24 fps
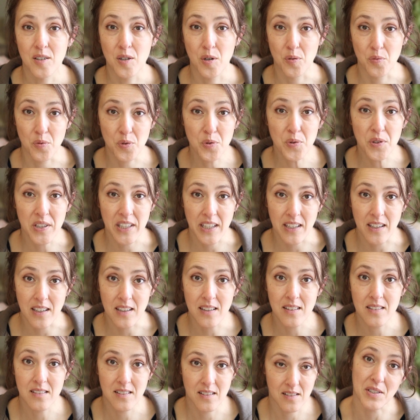
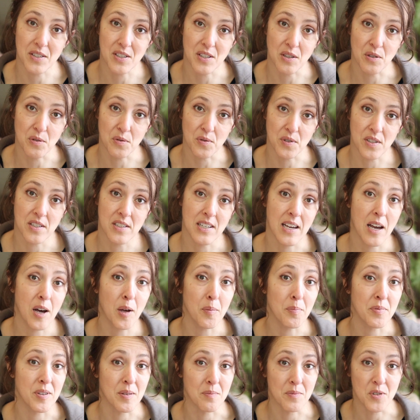Caerulea was used to
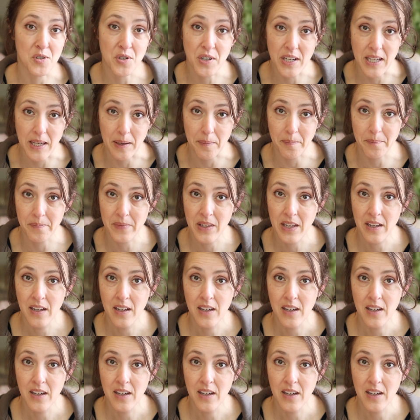help them dream